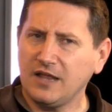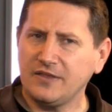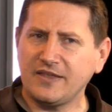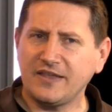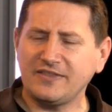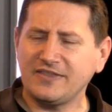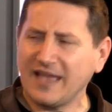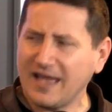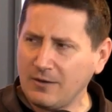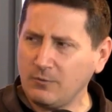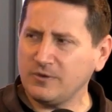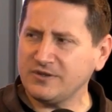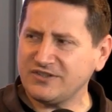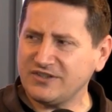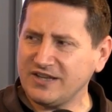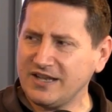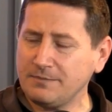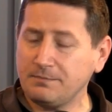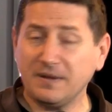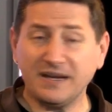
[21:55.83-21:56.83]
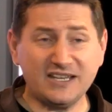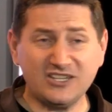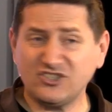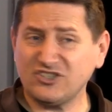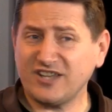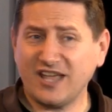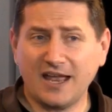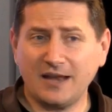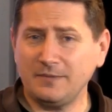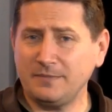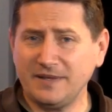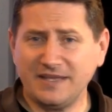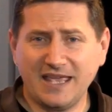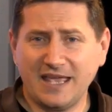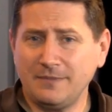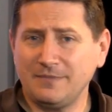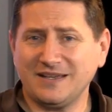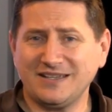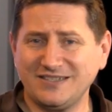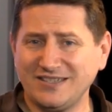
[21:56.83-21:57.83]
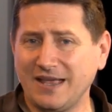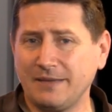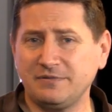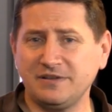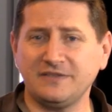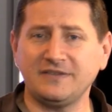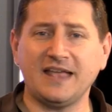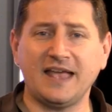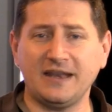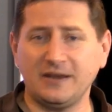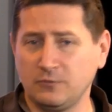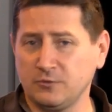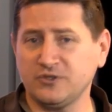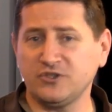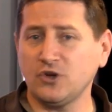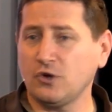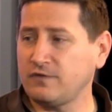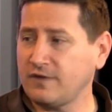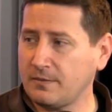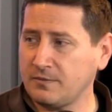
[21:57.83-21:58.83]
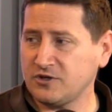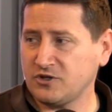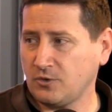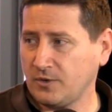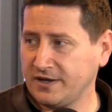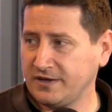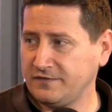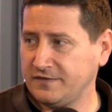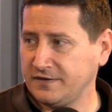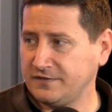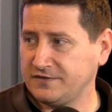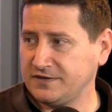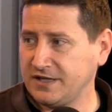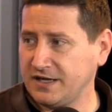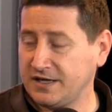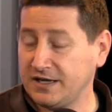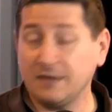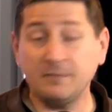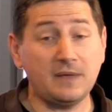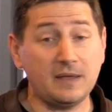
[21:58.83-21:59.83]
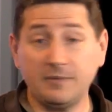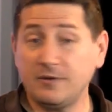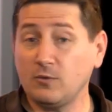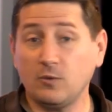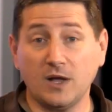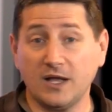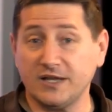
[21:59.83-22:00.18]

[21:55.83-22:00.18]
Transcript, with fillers: that that was it, but it just kind of became accepted that it was November 2015. And maybe it